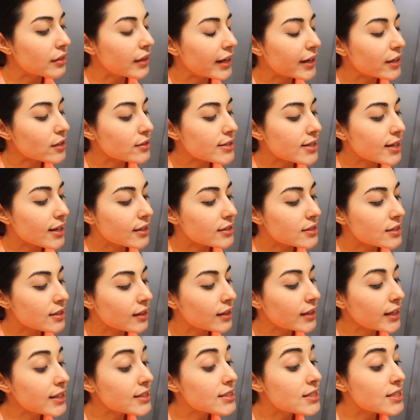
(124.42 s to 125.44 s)
layer to
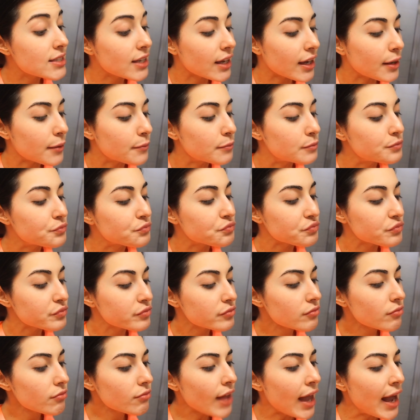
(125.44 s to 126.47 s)
clean skin.
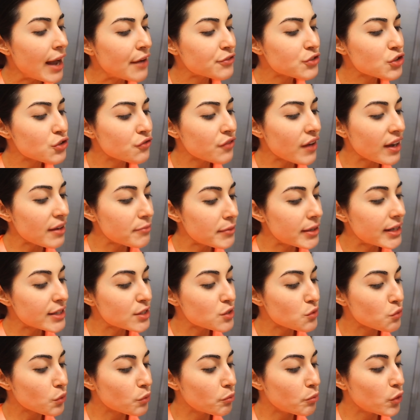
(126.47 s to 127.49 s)
After 5
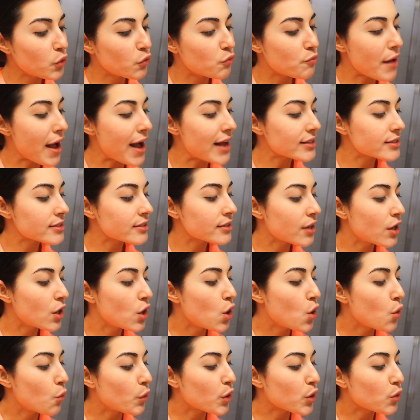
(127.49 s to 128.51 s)
minutes, remove mask
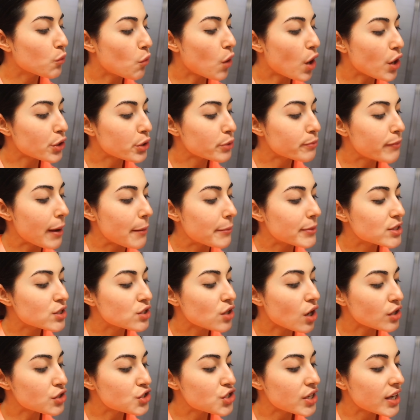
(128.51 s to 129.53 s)
with water by
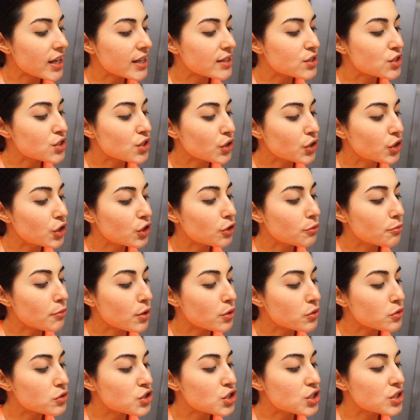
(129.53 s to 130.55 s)
massaging in circular
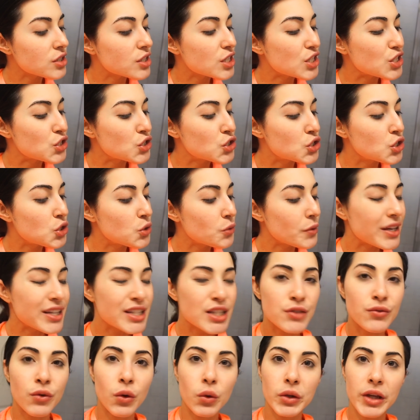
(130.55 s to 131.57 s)
motions to
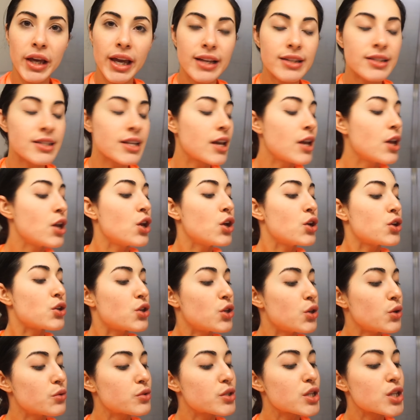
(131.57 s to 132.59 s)
exfoliate.
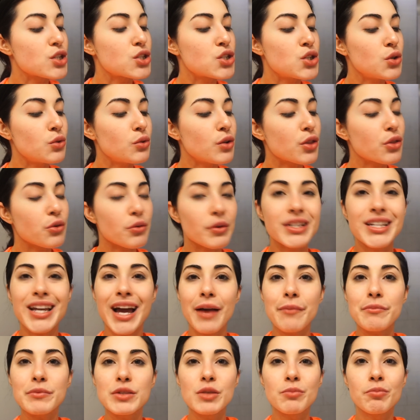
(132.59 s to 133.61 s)
Use 2 to 3
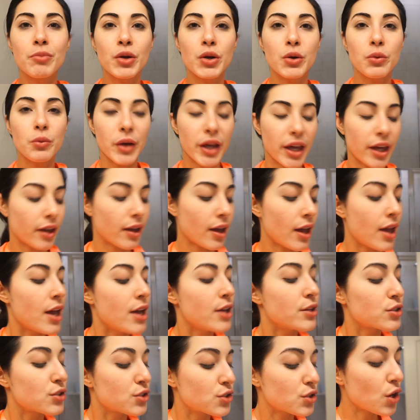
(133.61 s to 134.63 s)
times per week.
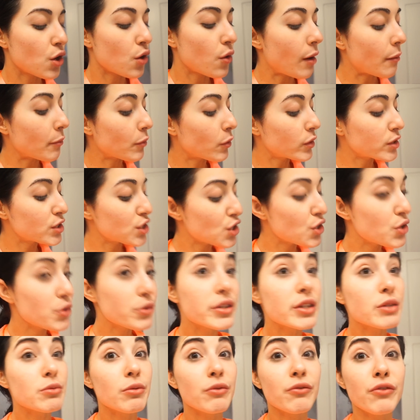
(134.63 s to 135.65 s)
So I'm going to use
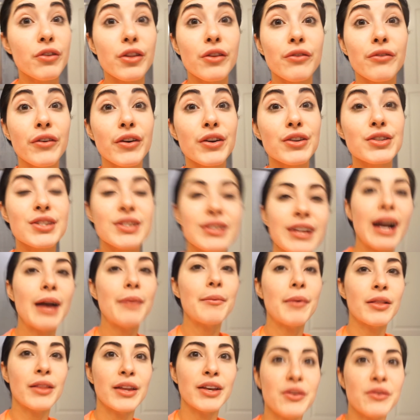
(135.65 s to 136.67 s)
this one for the first time.
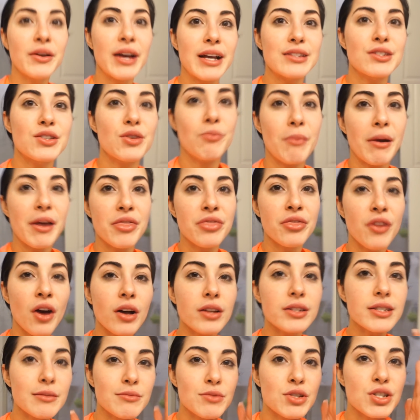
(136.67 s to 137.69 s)
I'll let you guys know my
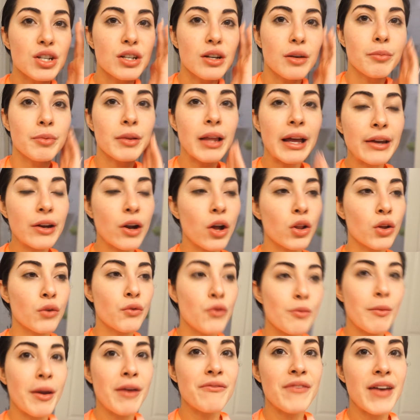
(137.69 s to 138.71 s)
thoughts. I'm just going to apply it all
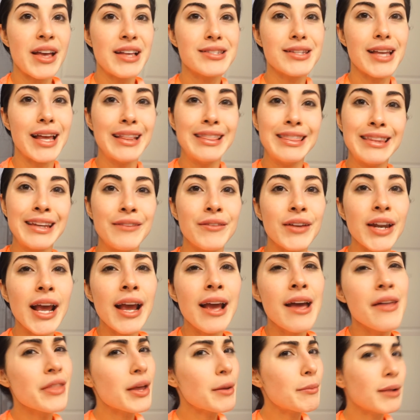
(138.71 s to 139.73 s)
over my face and leave it.
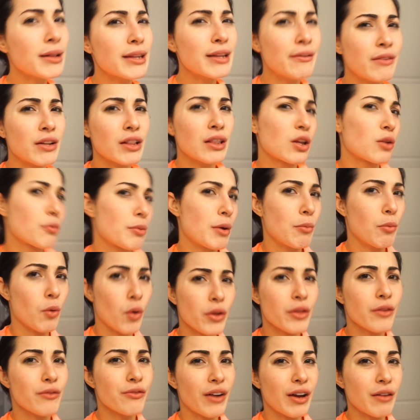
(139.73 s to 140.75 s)
Then I'm going to leave it a little bit
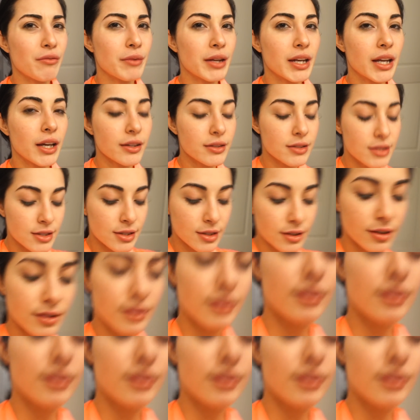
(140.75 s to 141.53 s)
more than 5 minutes.